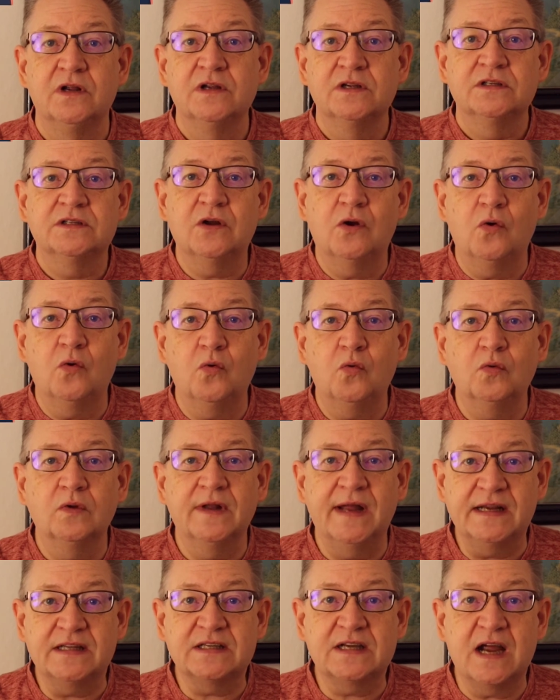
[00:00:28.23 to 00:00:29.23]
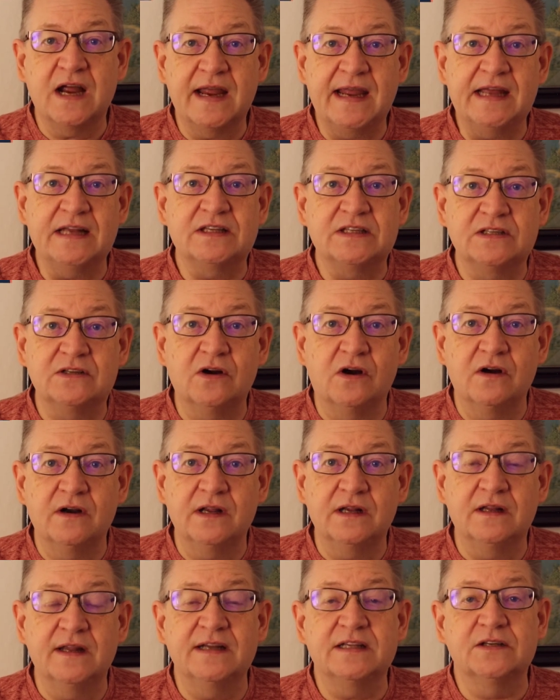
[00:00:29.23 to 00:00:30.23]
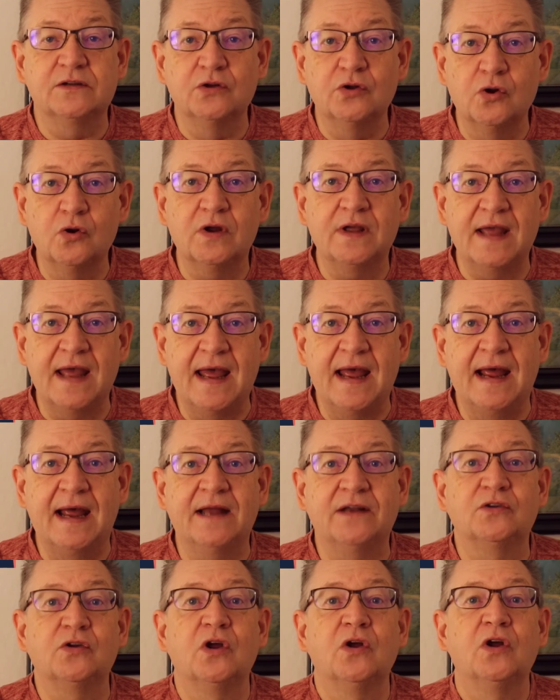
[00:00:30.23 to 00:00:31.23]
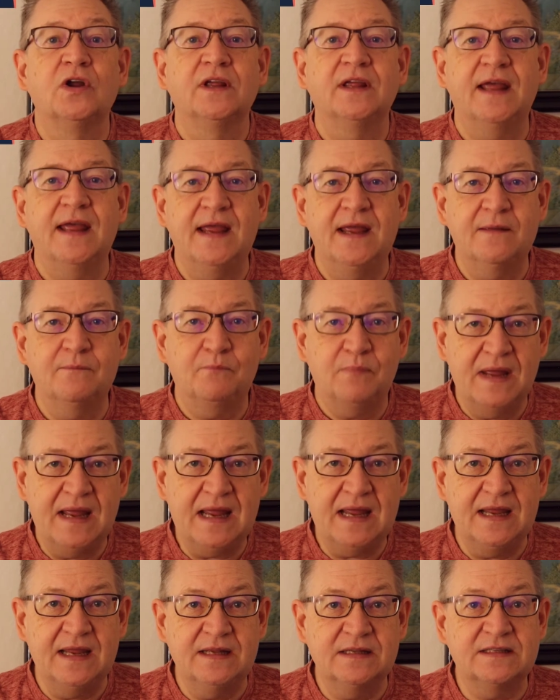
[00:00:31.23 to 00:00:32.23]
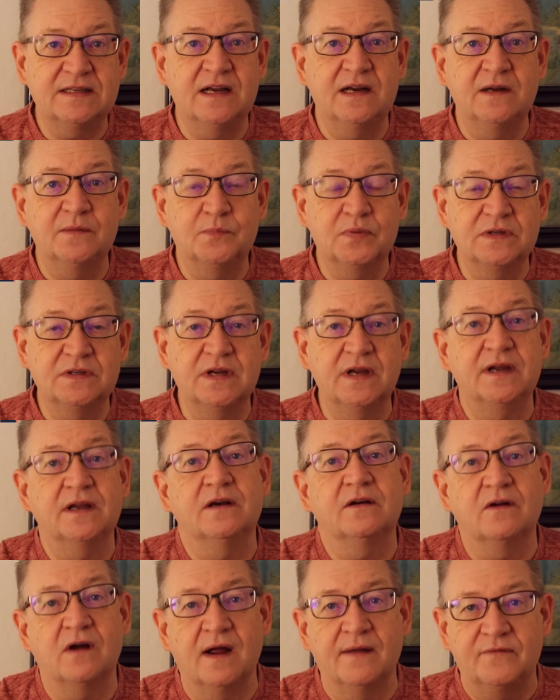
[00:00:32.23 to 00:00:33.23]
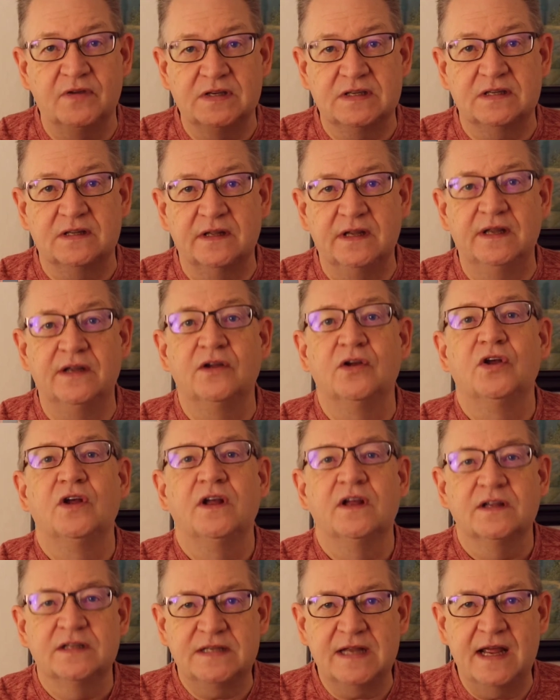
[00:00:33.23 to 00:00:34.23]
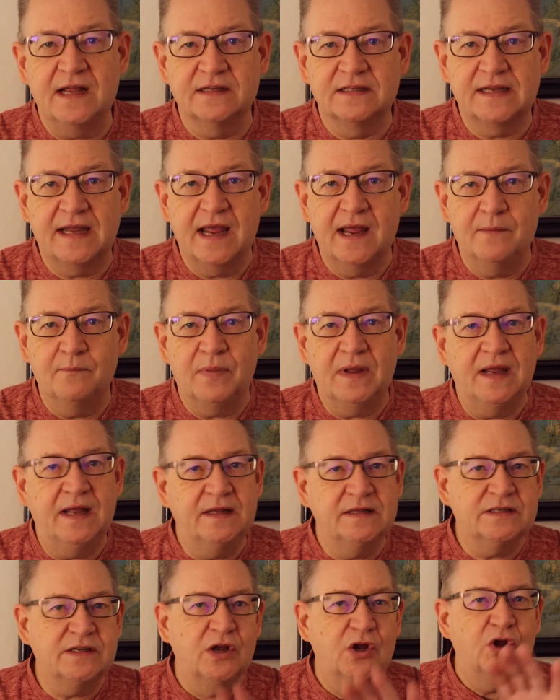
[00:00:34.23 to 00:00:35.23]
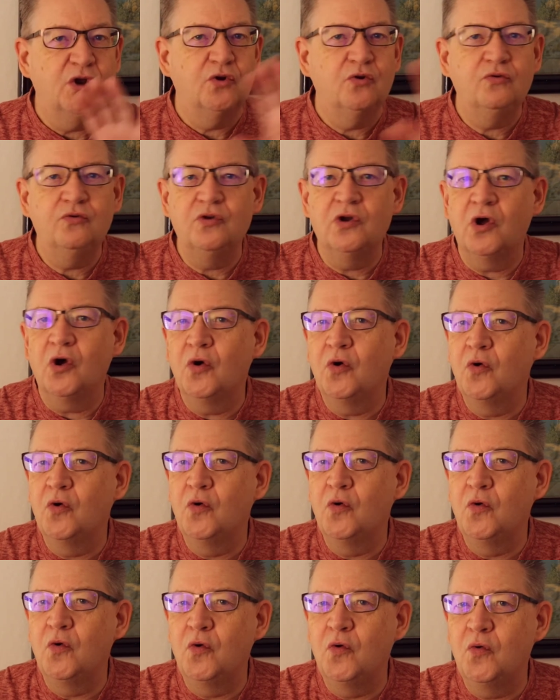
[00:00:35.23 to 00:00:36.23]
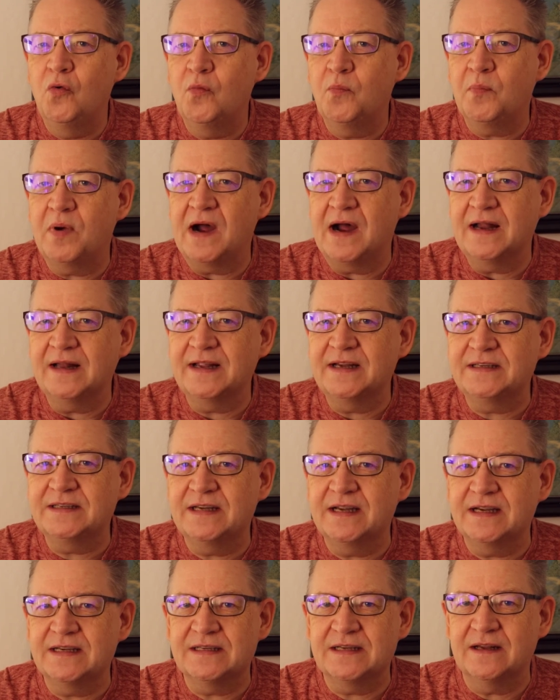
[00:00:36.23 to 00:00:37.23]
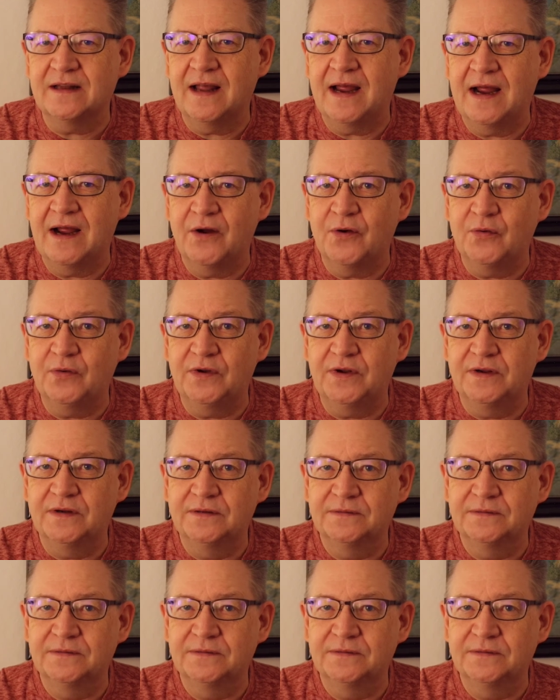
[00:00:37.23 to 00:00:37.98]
So let's get started. Let's look at campaigns, and in particular, obviously, sales campaigns. No politics allowed.